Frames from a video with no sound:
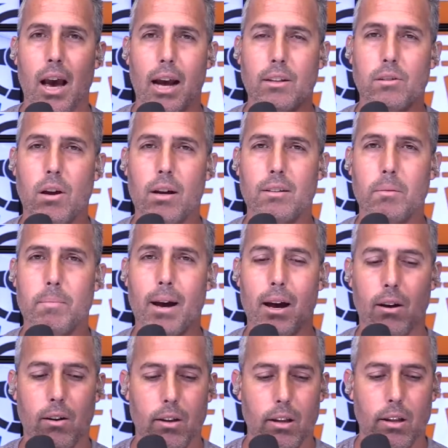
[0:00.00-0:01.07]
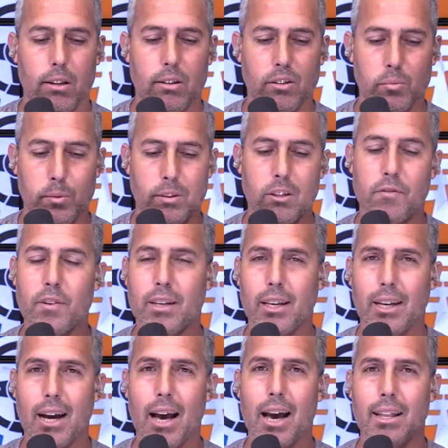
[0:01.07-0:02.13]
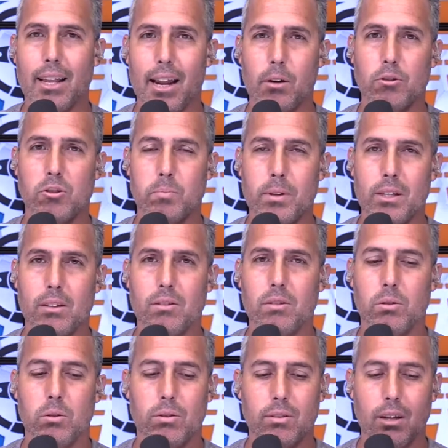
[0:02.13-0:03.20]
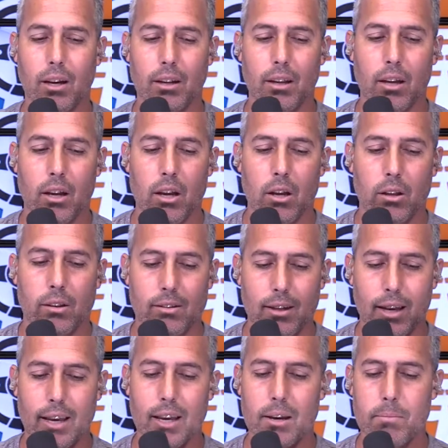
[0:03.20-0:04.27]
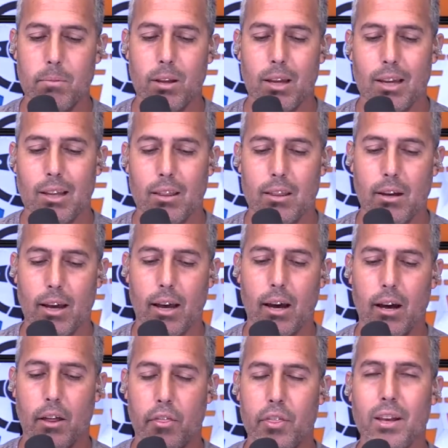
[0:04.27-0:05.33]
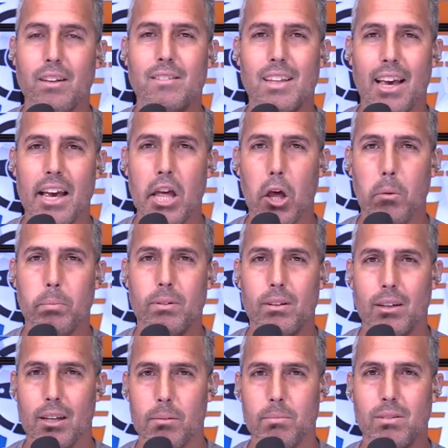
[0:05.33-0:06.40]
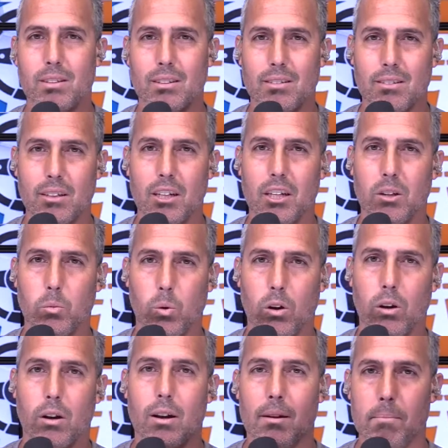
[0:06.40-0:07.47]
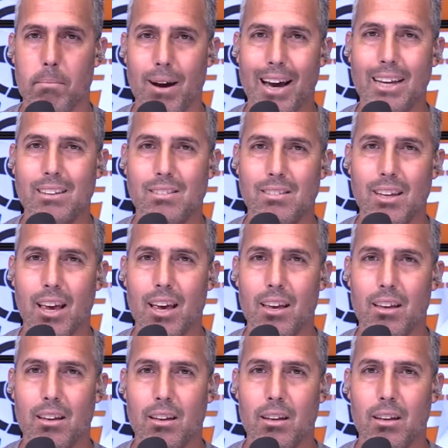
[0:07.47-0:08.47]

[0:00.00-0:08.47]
I talked about the specific guy that I was speaking to who said to him the things that helped him succeed were mindset,